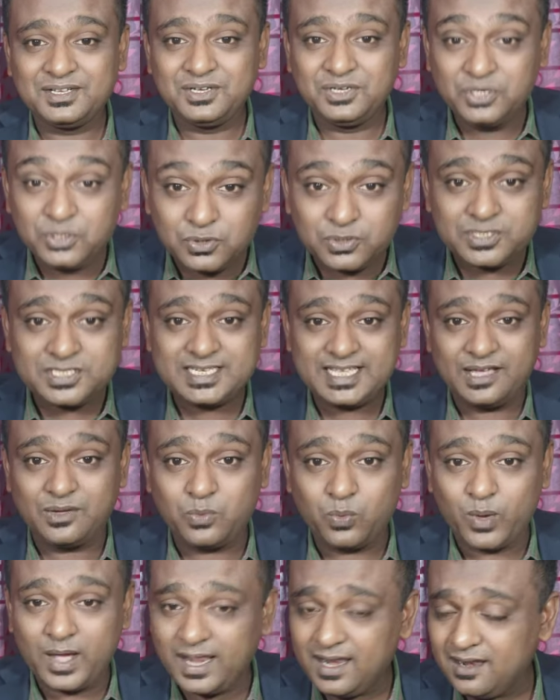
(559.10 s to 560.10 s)
Do stay
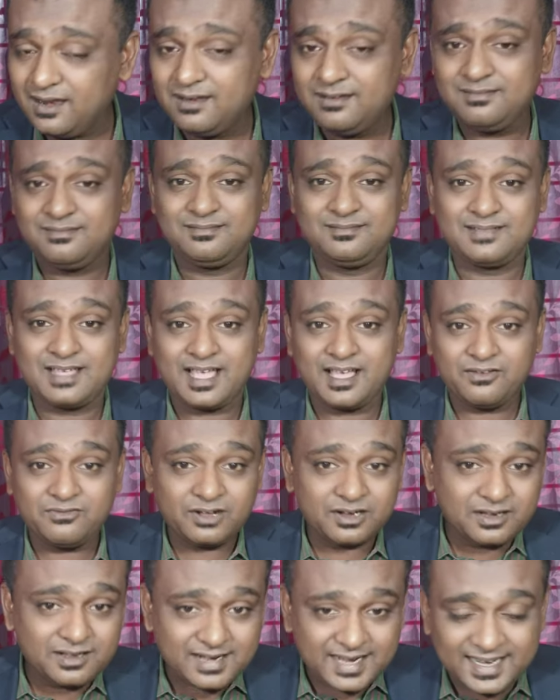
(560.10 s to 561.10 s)
well, have a
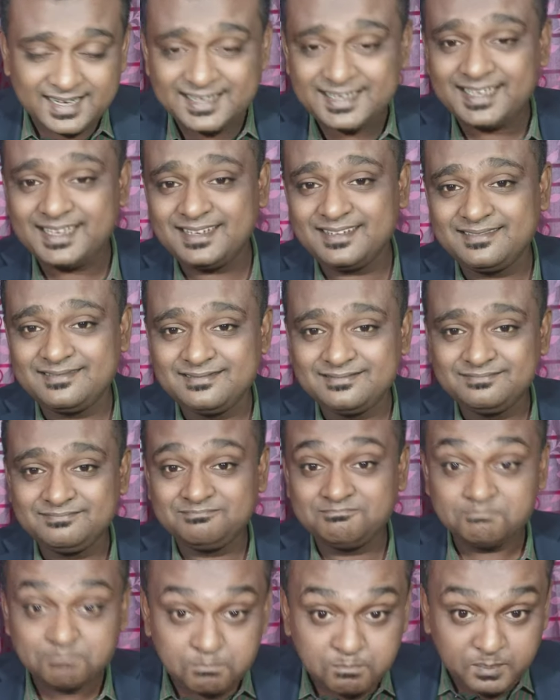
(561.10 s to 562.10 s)
great day,
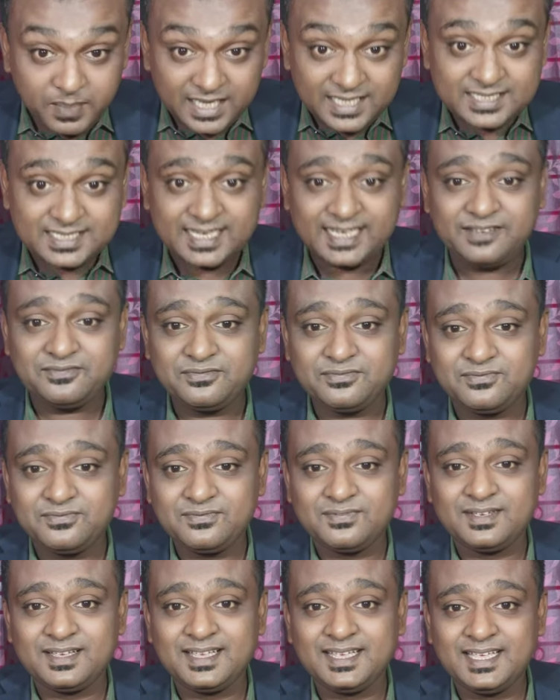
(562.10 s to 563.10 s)
be safe.
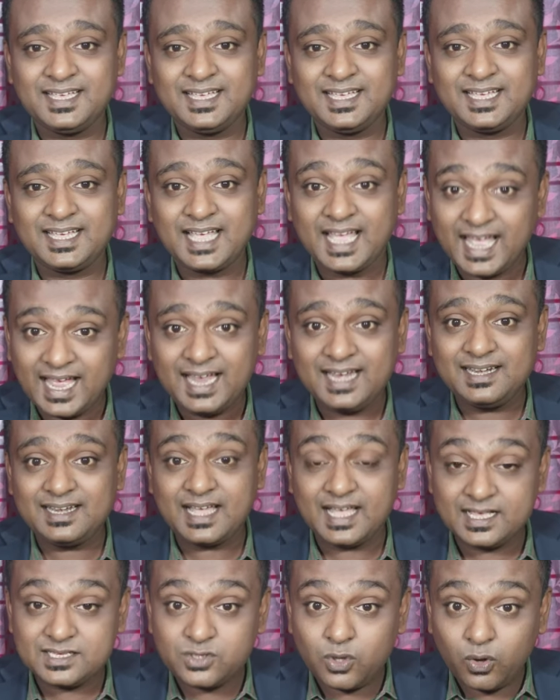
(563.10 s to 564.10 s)
And
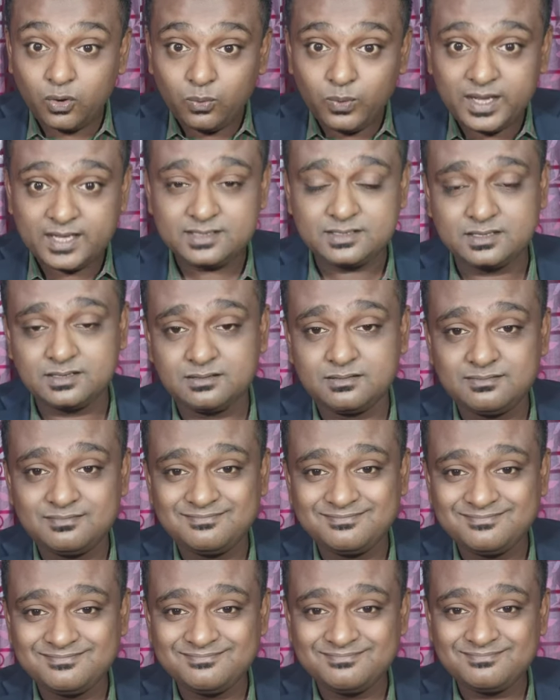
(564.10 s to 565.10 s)
as always,
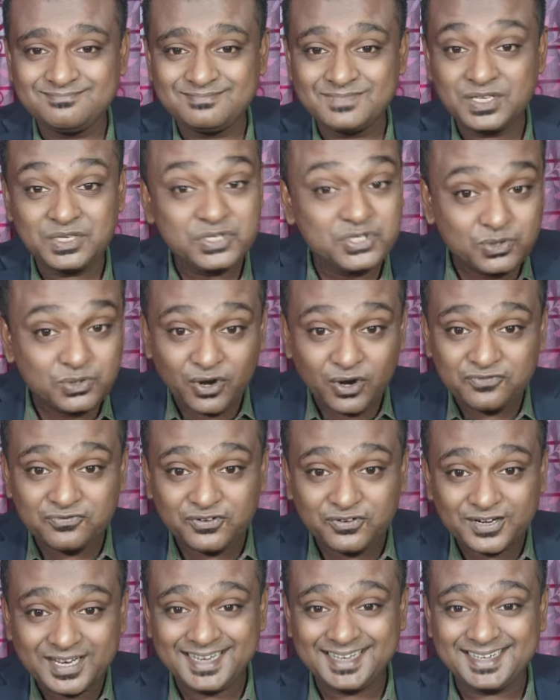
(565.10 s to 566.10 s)
do not
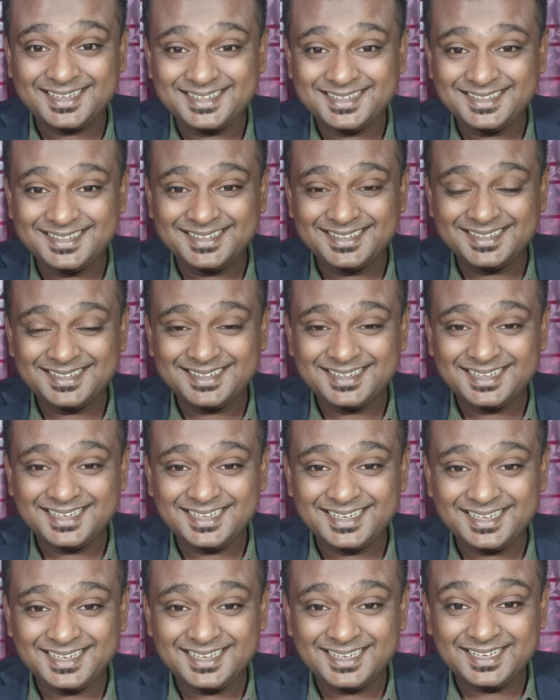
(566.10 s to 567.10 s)
forget
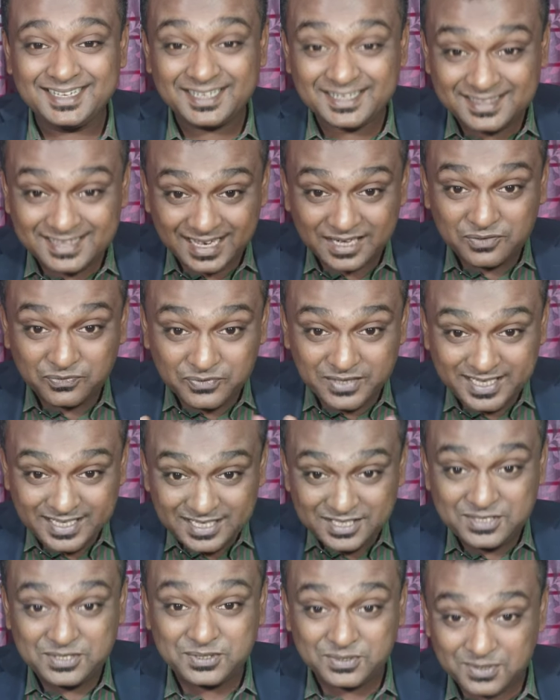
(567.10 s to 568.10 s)
that we
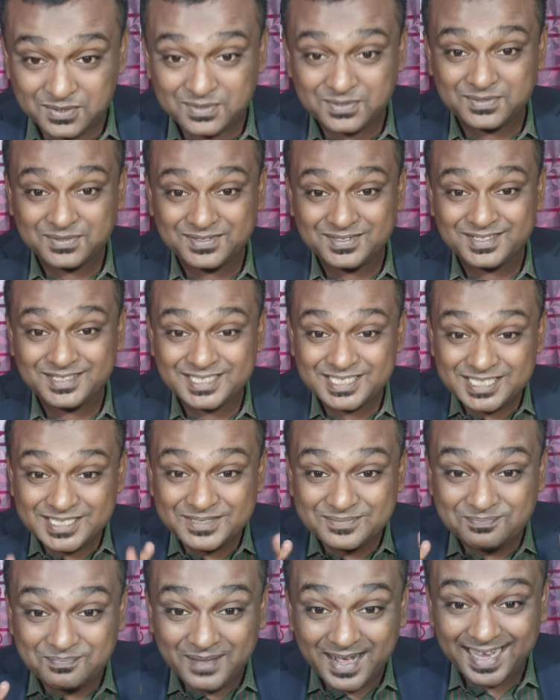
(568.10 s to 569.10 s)
need to
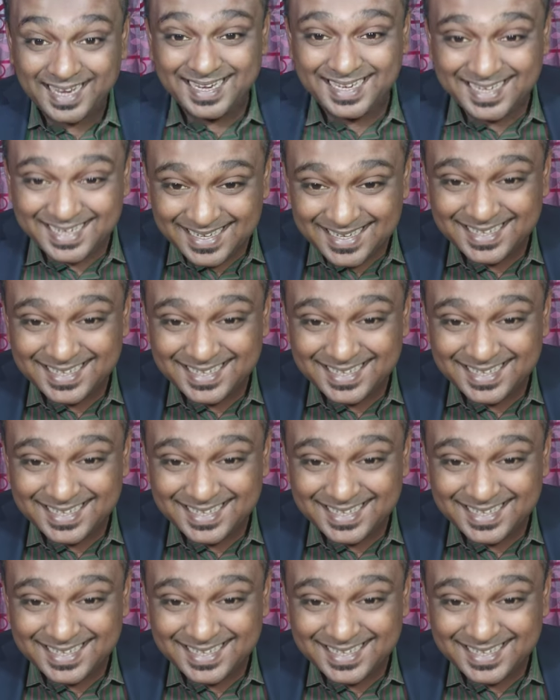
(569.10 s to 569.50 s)
smile.